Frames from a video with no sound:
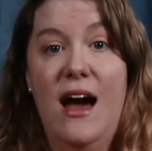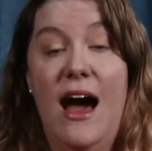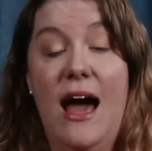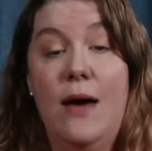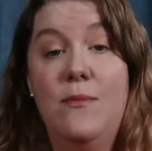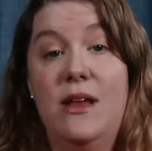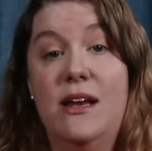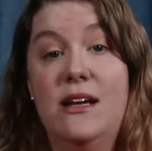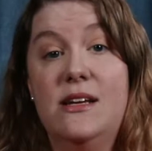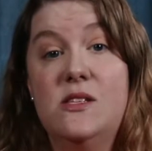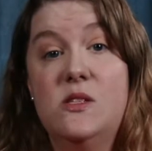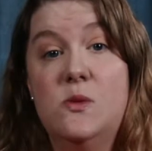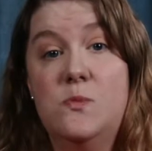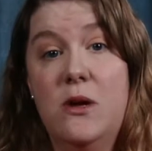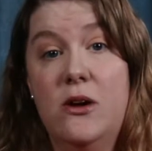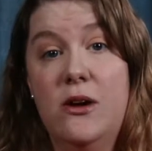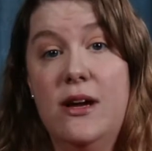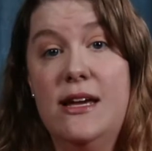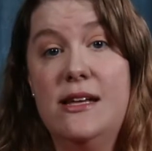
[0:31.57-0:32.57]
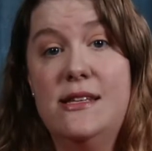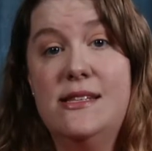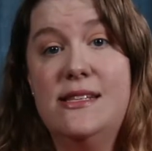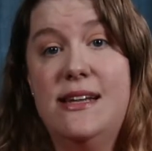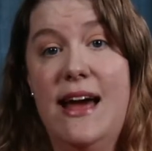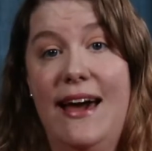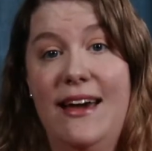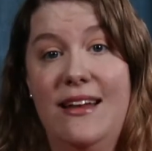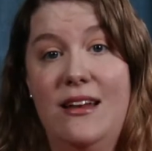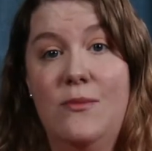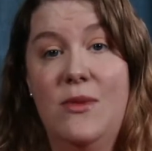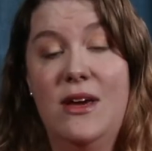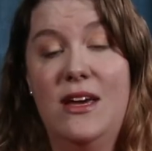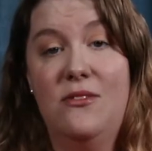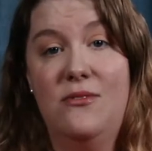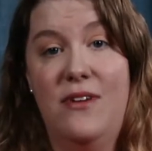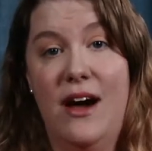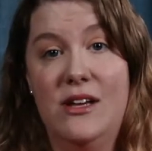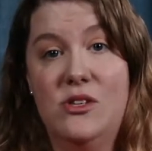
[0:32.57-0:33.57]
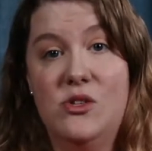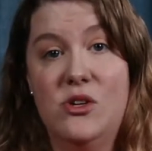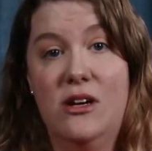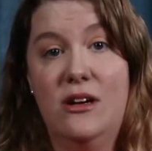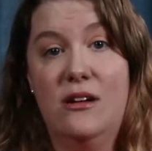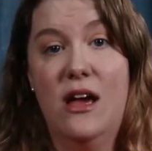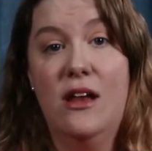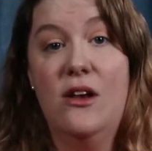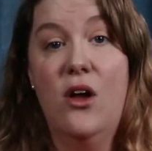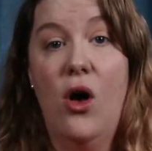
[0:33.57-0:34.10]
I'm an experienced academic advisor and